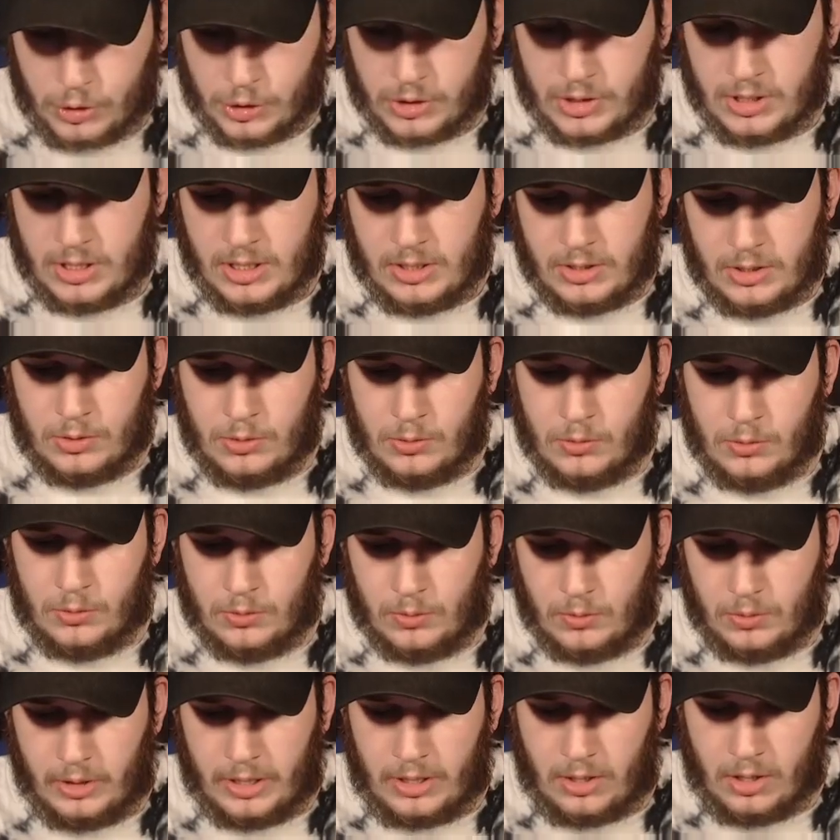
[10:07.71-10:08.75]
need to
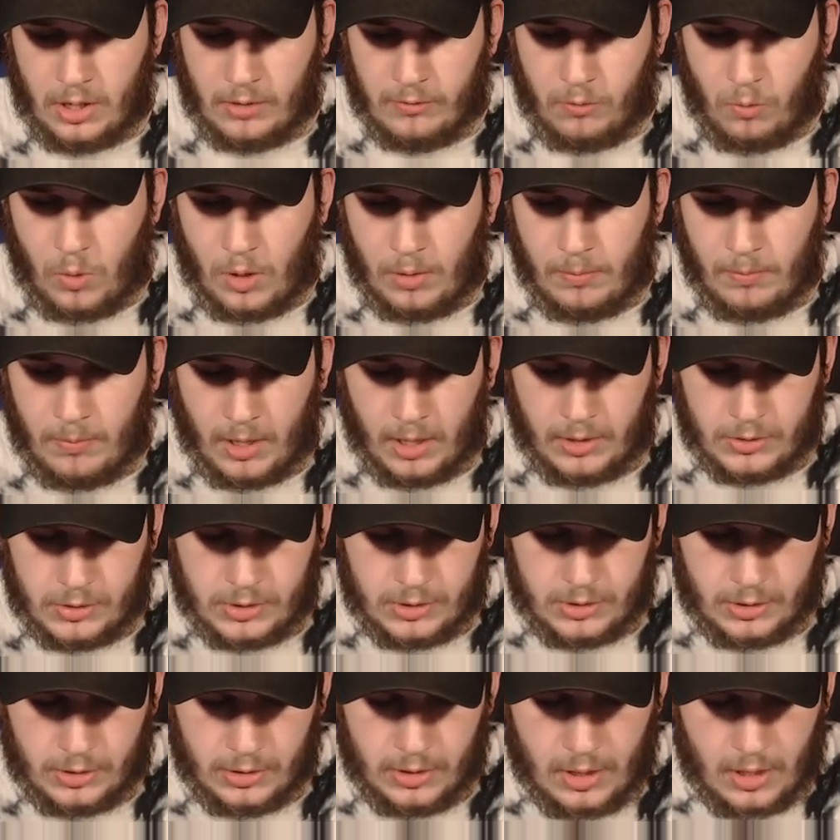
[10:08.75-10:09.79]
link off one
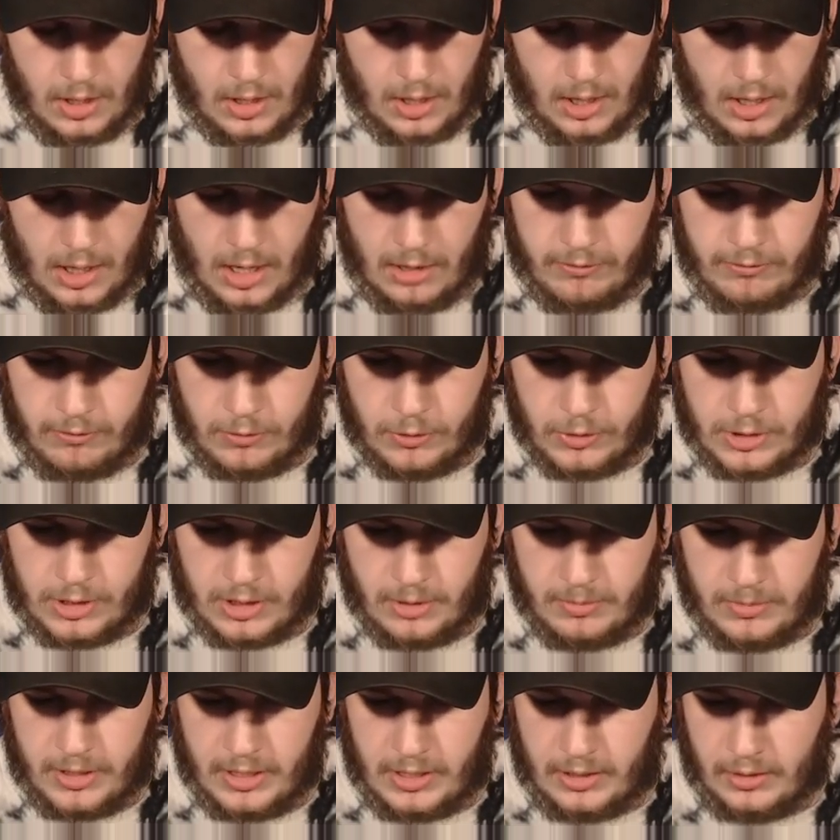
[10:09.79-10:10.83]
monster for
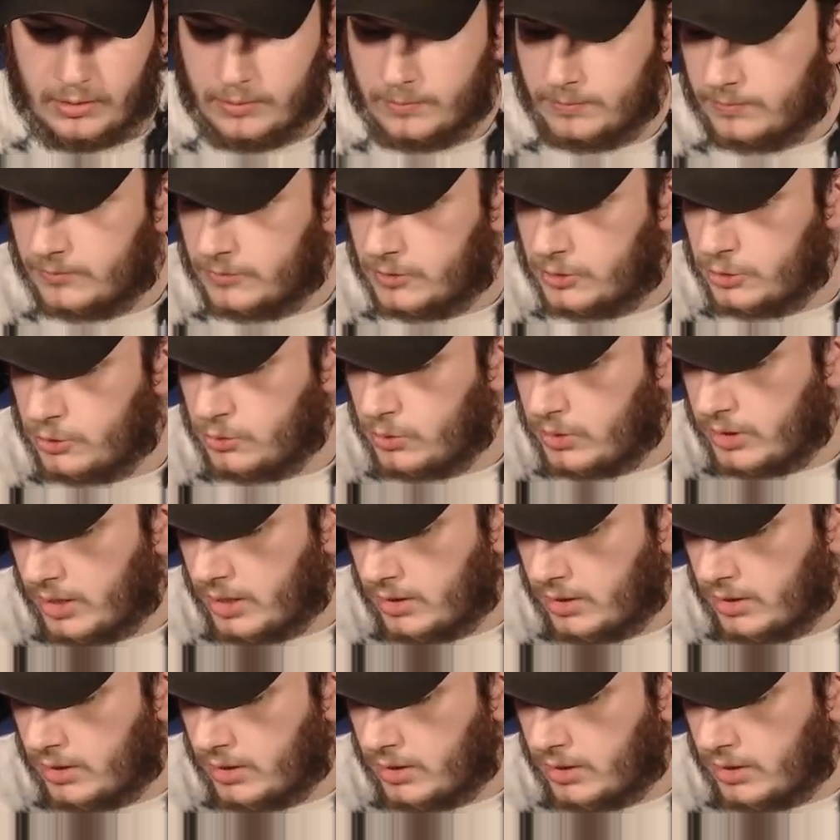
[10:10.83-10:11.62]
something to get